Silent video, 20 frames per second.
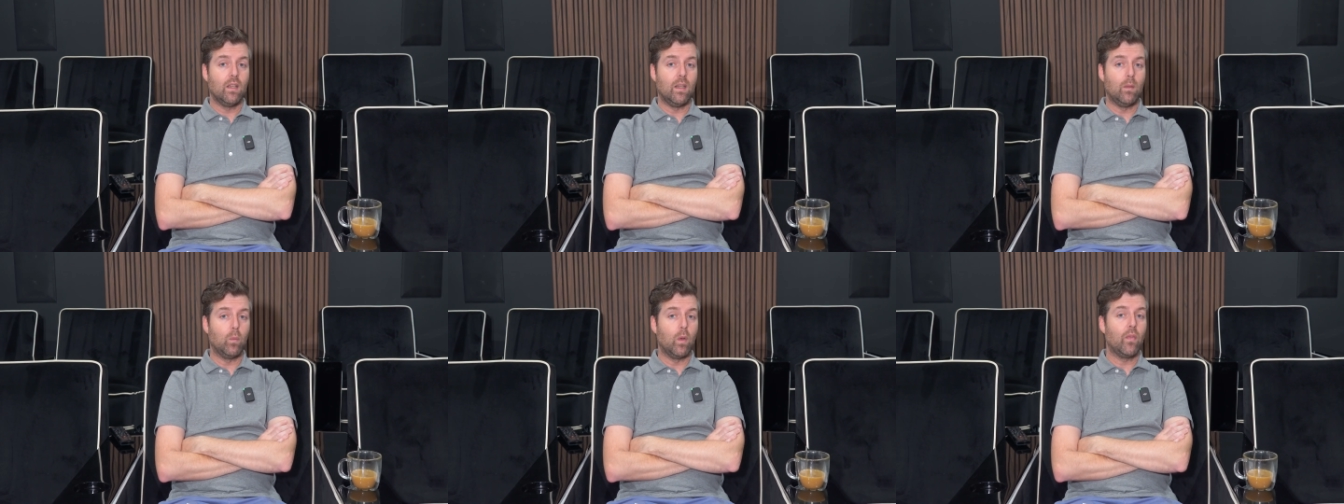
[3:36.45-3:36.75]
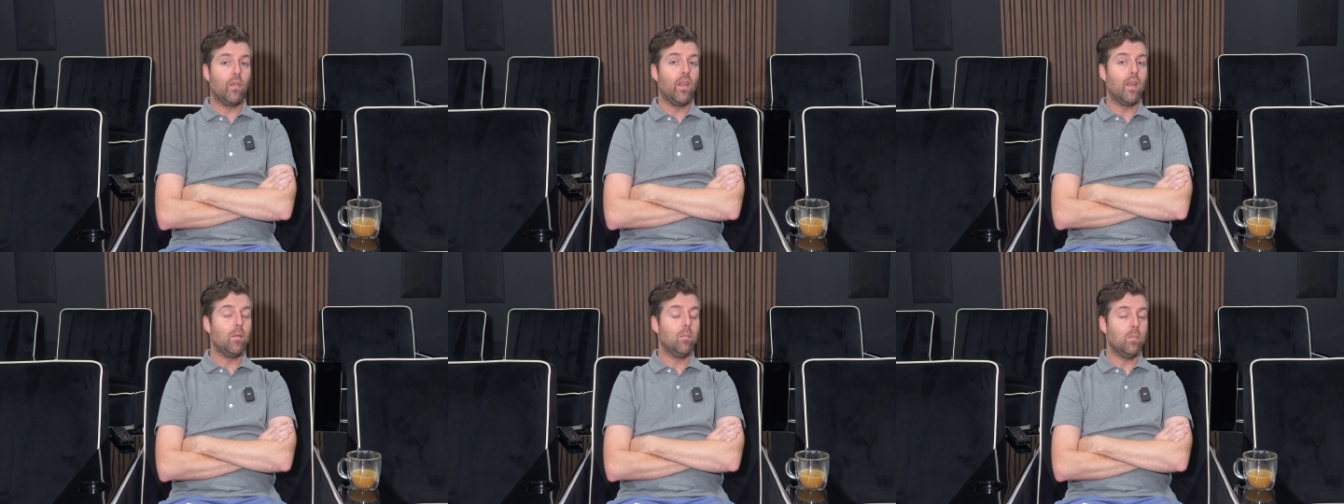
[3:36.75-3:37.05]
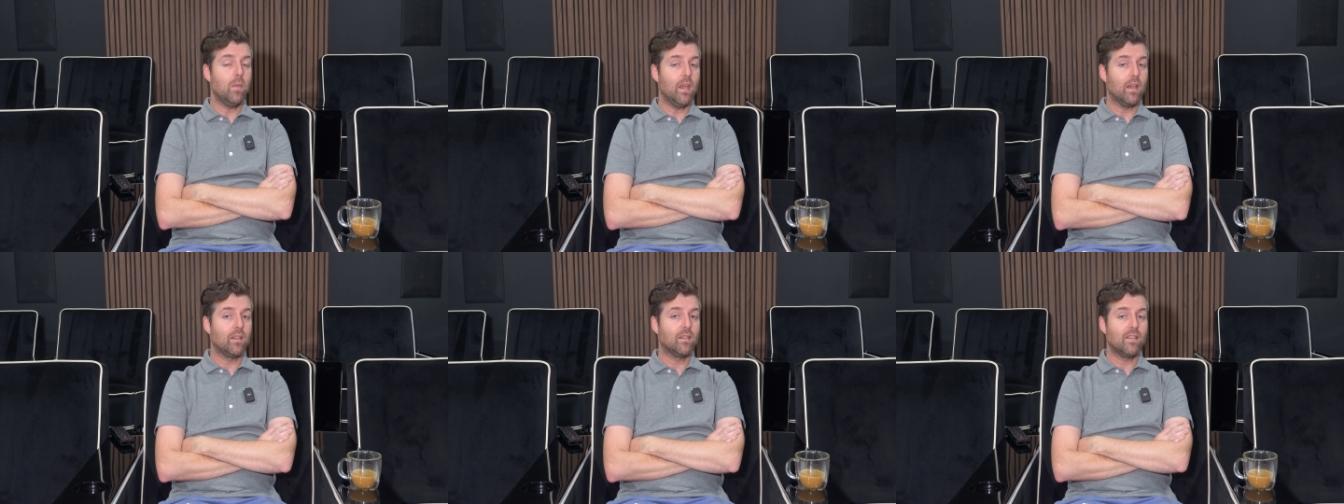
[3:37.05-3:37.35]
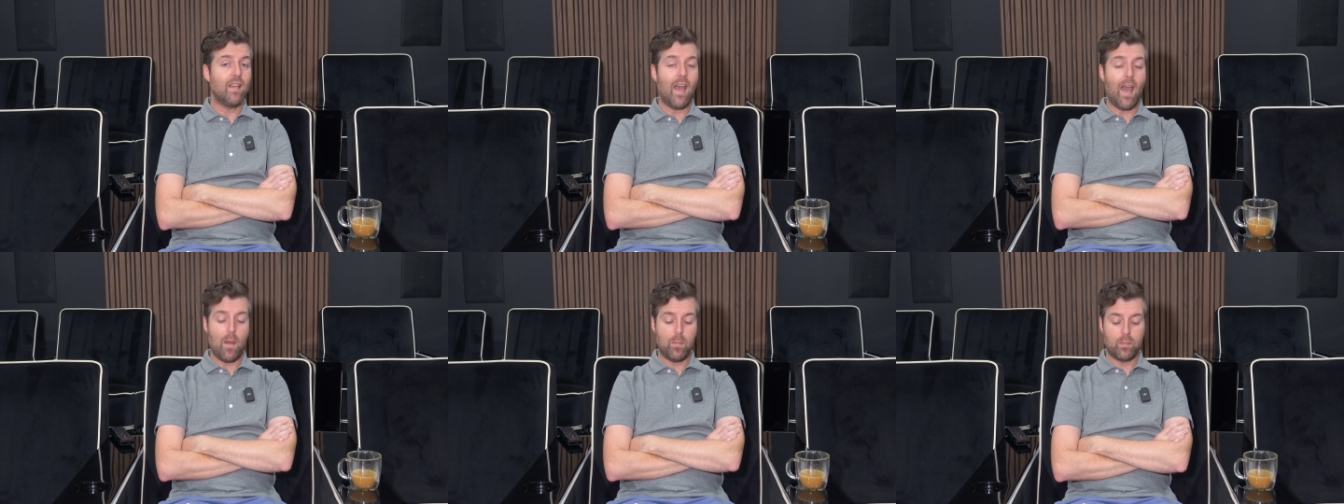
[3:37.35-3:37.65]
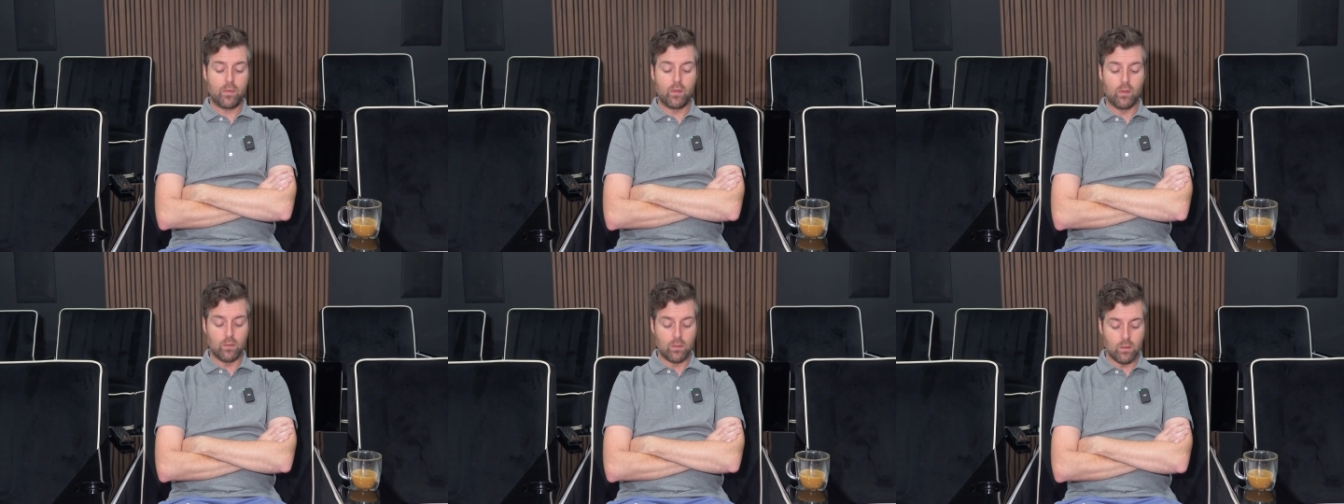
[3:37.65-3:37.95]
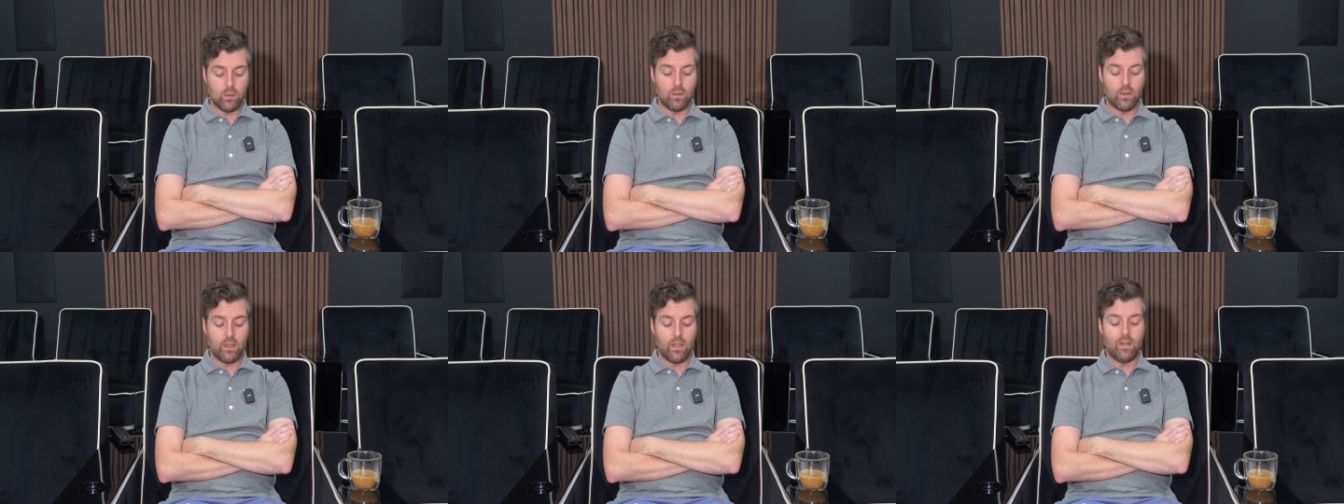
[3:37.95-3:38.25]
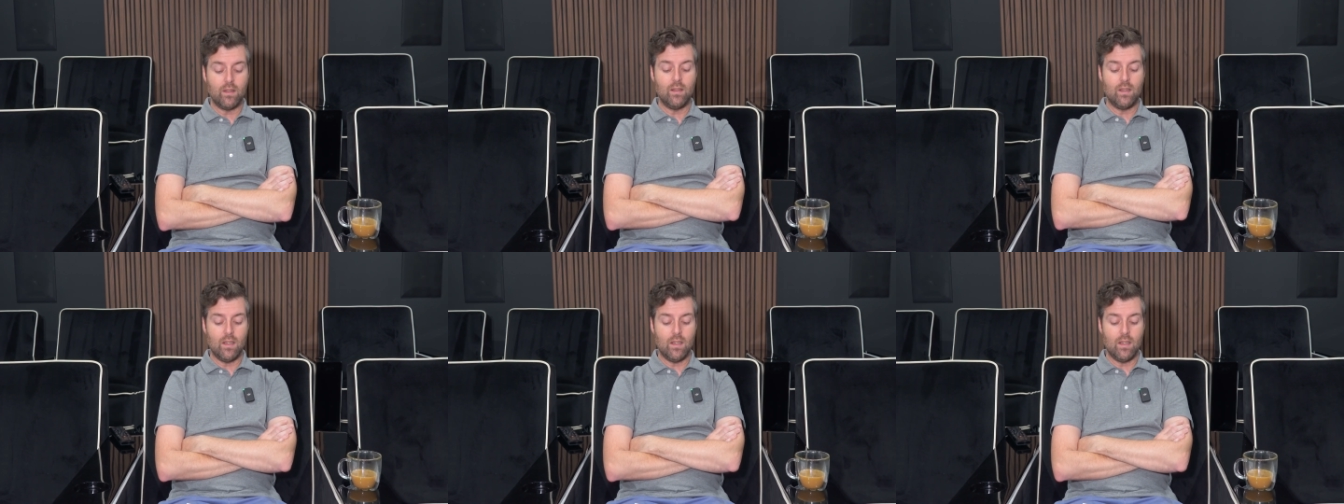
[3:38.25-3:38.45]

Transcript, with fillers: And what they mixed absolutely